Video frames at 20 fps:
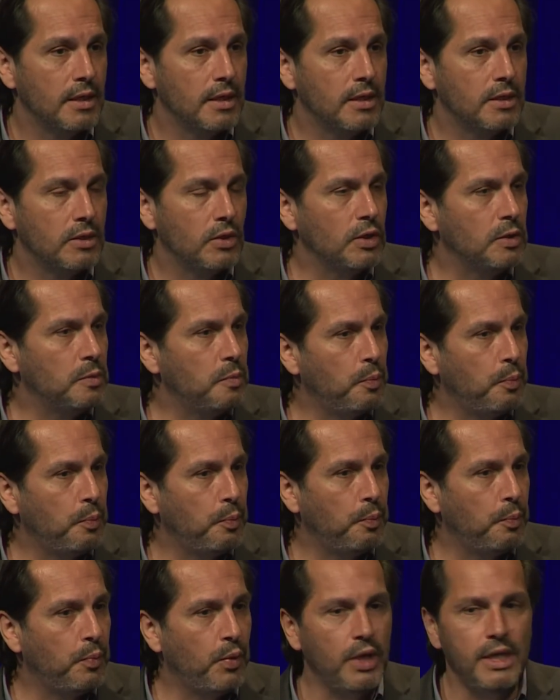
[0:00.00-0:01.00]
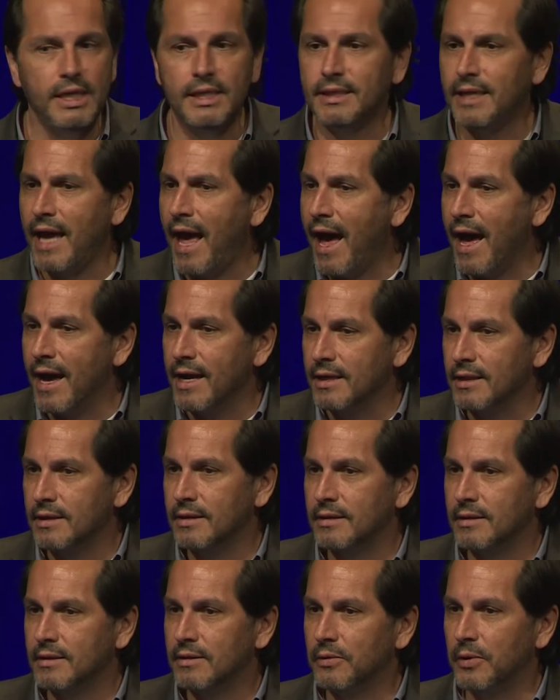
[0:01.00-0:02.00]
So it's pretty sad,
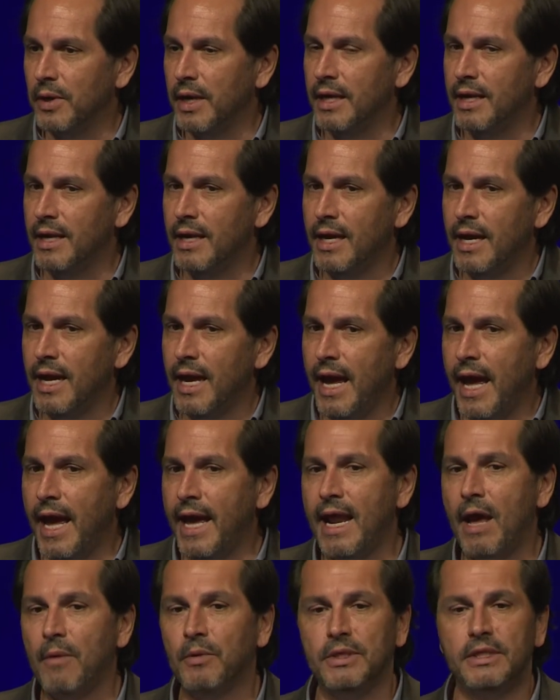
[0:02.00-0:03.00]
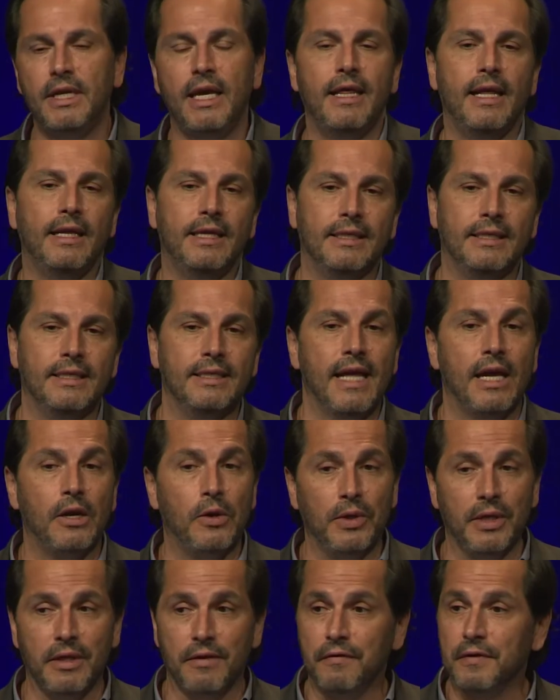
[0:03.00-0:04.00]
right? And I would say that this is not
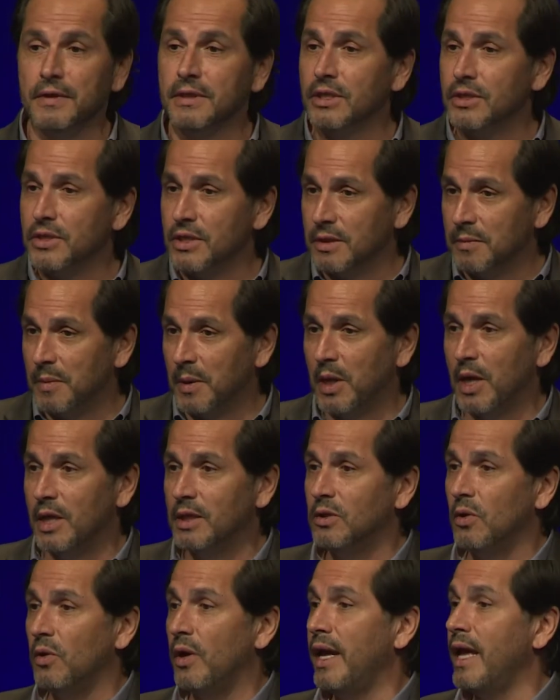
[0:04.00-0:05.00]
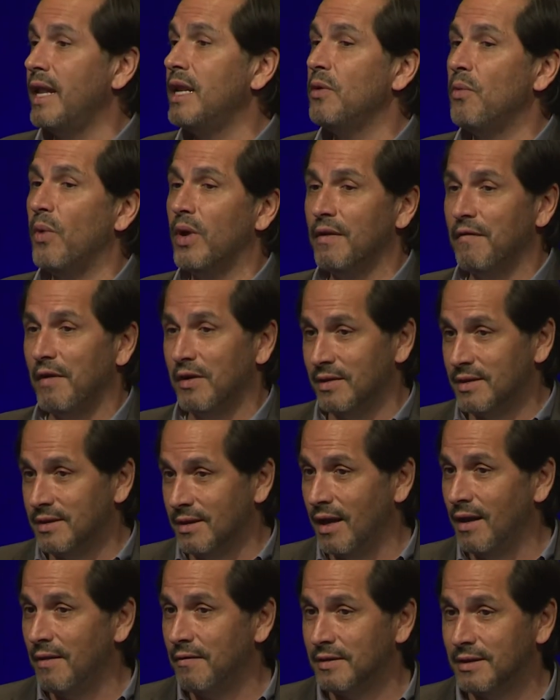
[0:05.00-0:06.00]
only the physicians, but also any one of
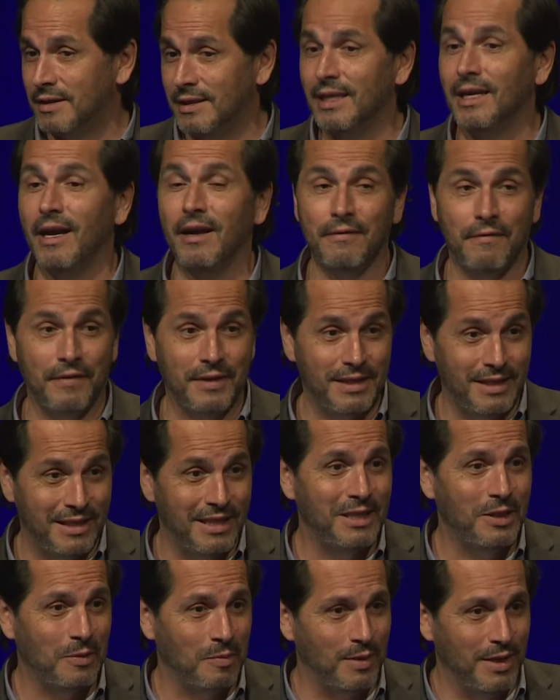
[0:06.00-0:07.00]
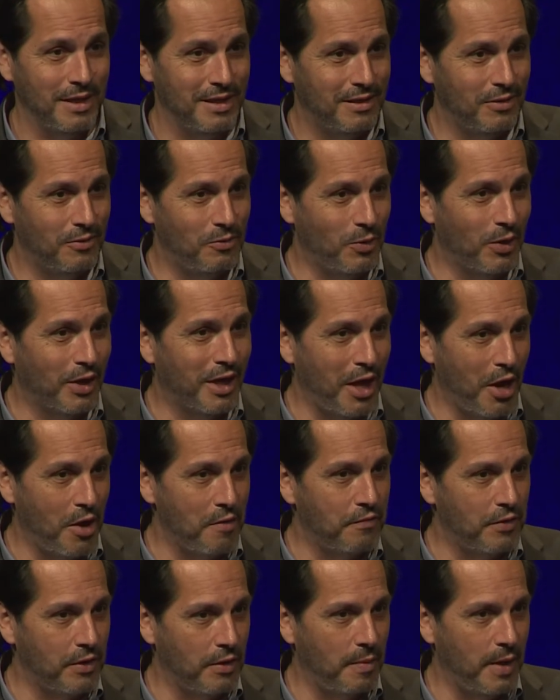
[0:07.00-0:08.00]
us disciplines who are caring
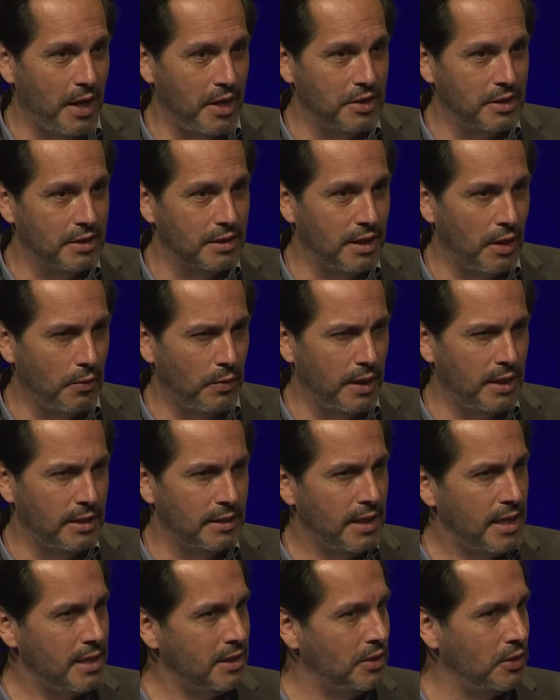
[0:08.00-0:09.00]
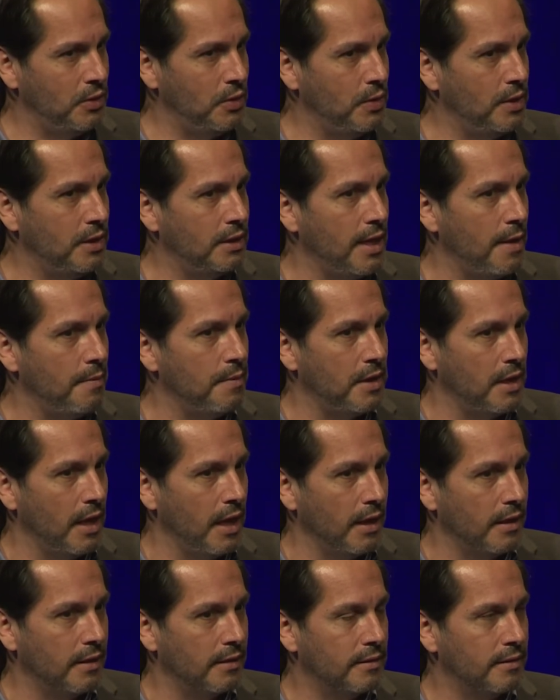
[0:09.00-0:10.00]
for the patients, that we tend to do the same
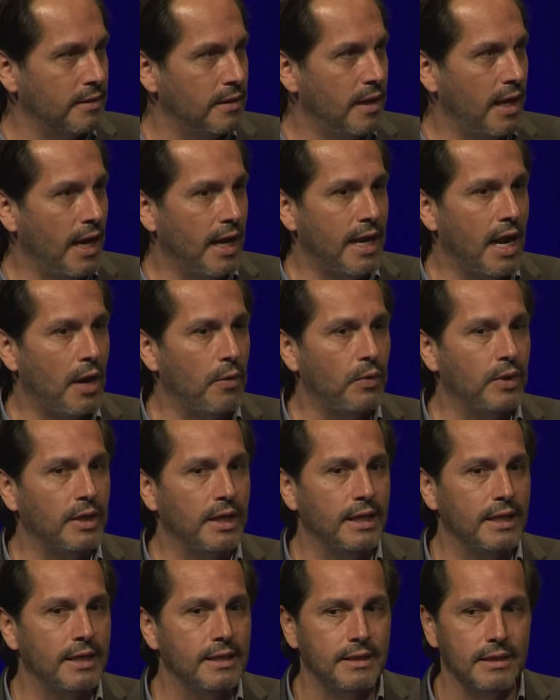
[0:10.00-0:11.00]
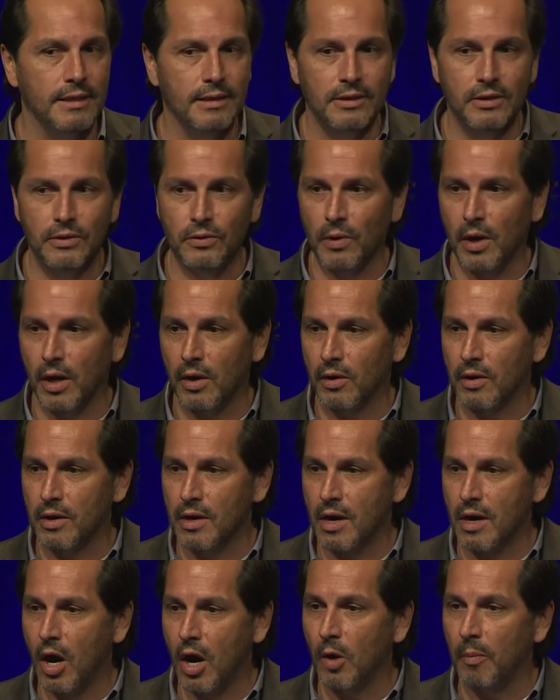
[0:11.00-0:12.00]
thing and not really listen to our
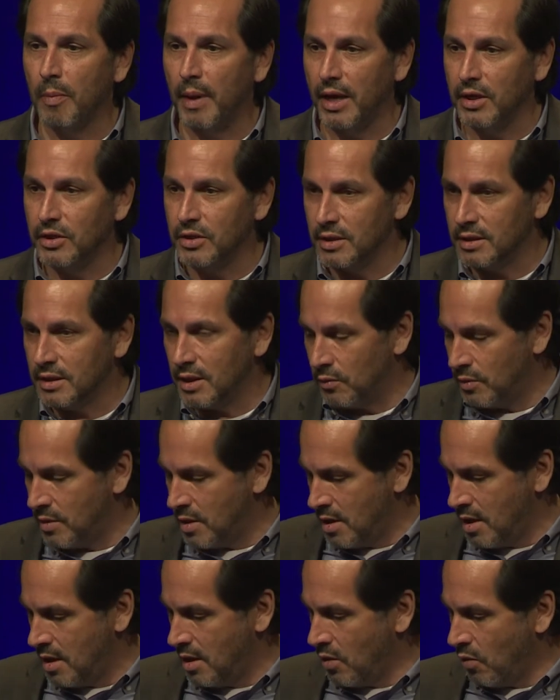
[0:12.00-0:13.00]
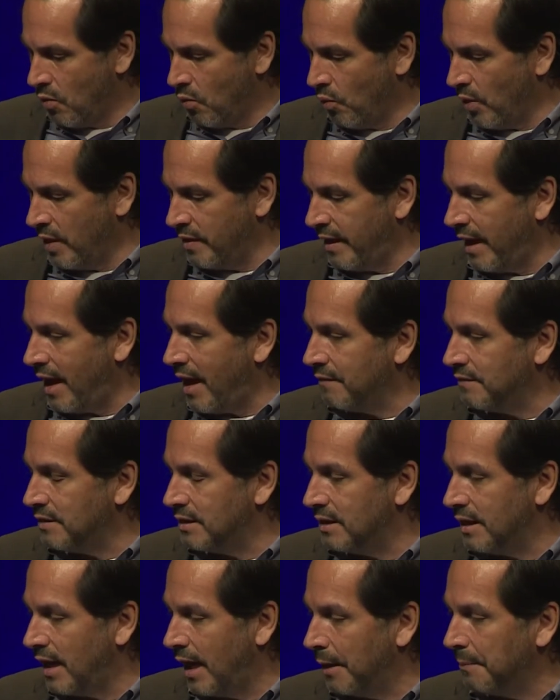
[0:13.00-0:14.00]
patients and what they have to
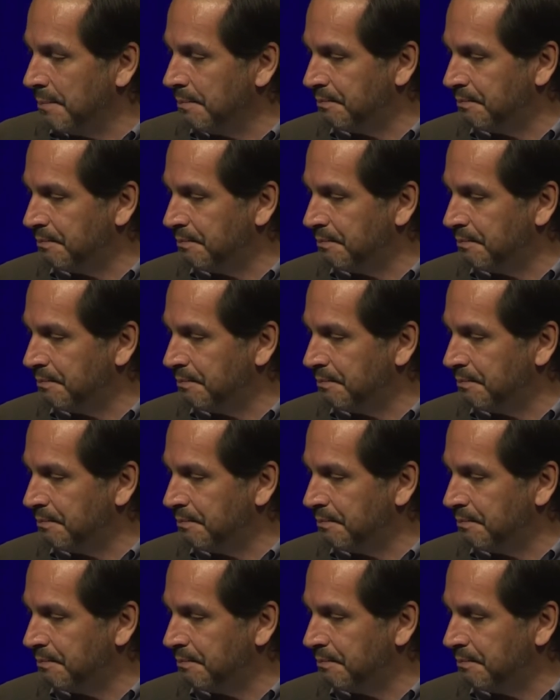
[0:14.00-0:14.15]
say.